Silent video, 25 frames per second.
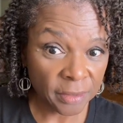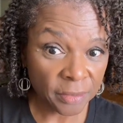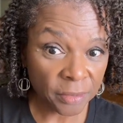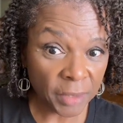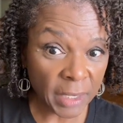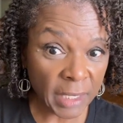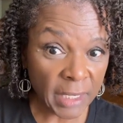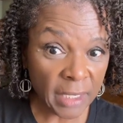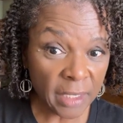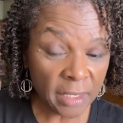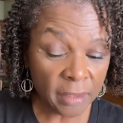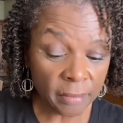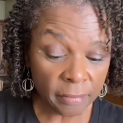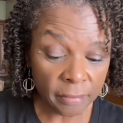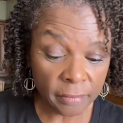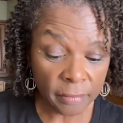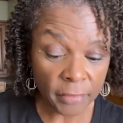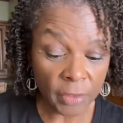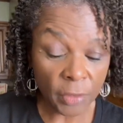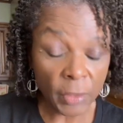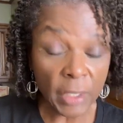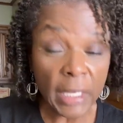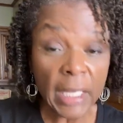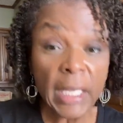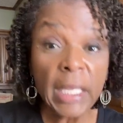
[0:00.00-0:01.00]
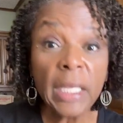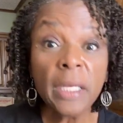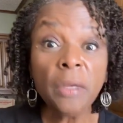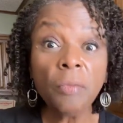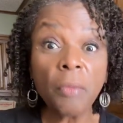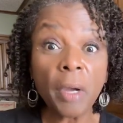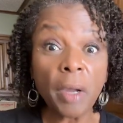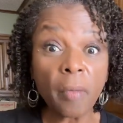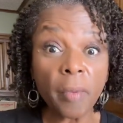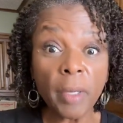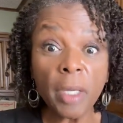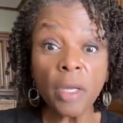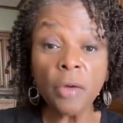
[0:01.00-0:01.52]
Right?
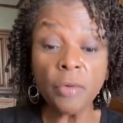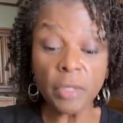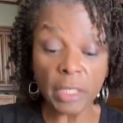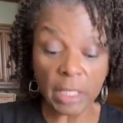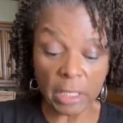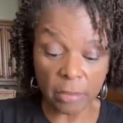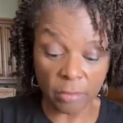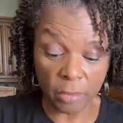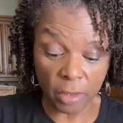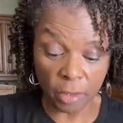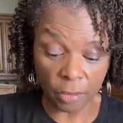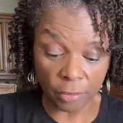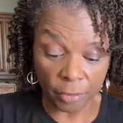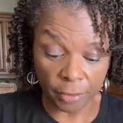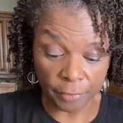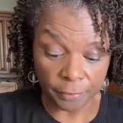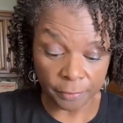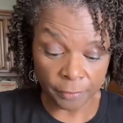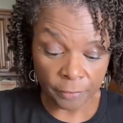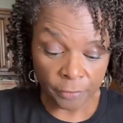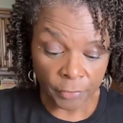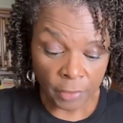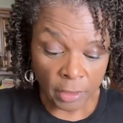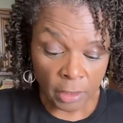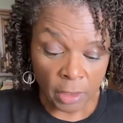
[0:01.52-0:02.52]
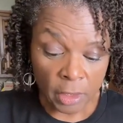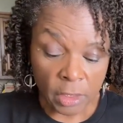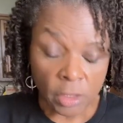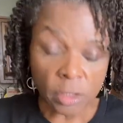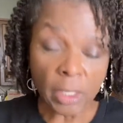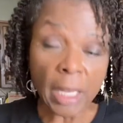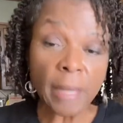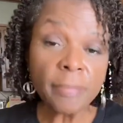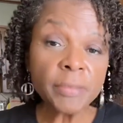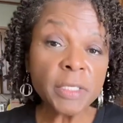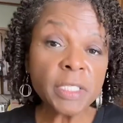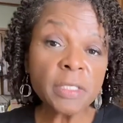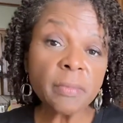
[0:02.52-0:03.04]
Anyway, we're going to keep going. So
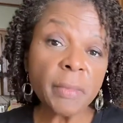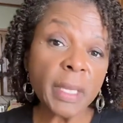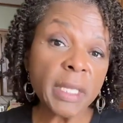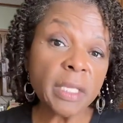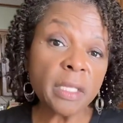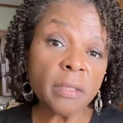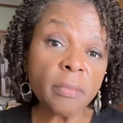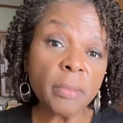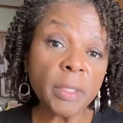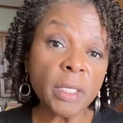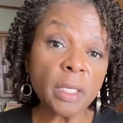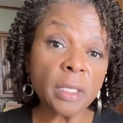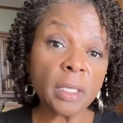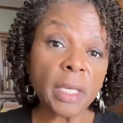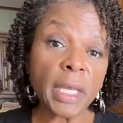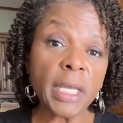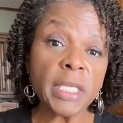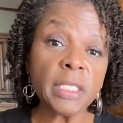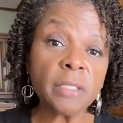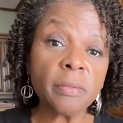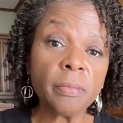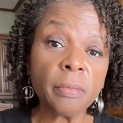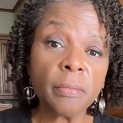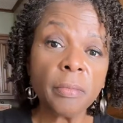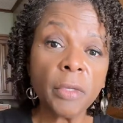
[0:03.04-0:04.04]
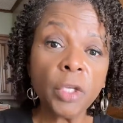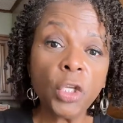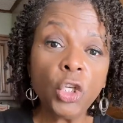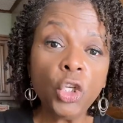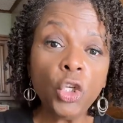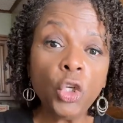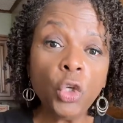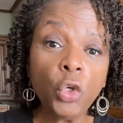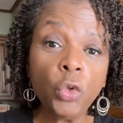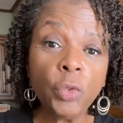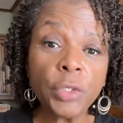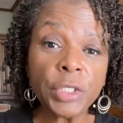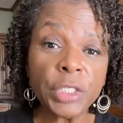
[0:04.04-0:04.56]
I'm just making me a nice
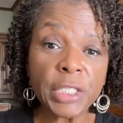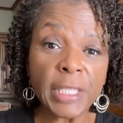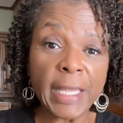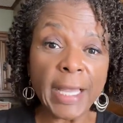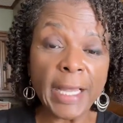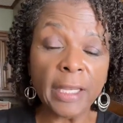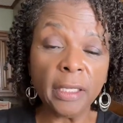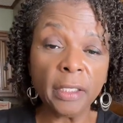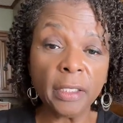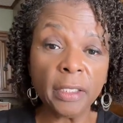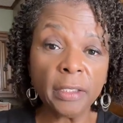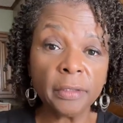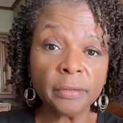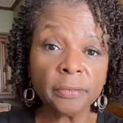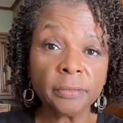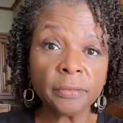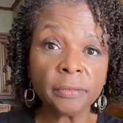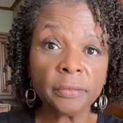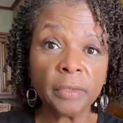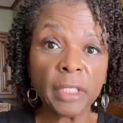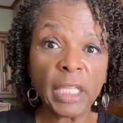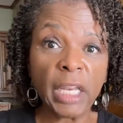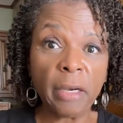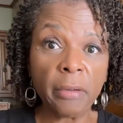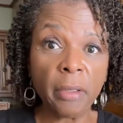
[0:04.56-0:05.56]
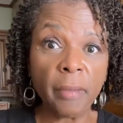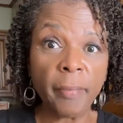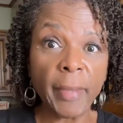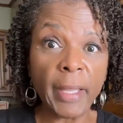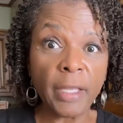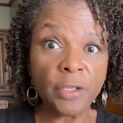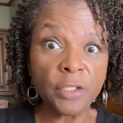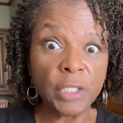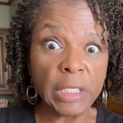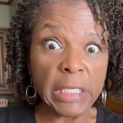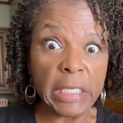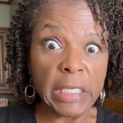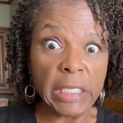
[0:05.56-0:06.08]
huge salad that I'm
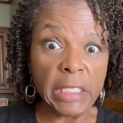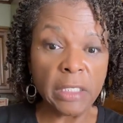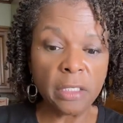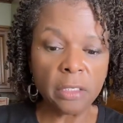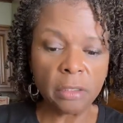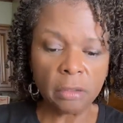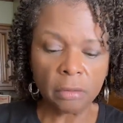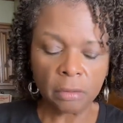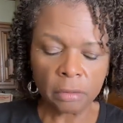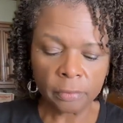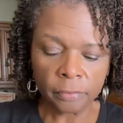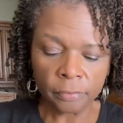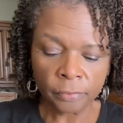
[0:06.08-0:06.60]
about to eat.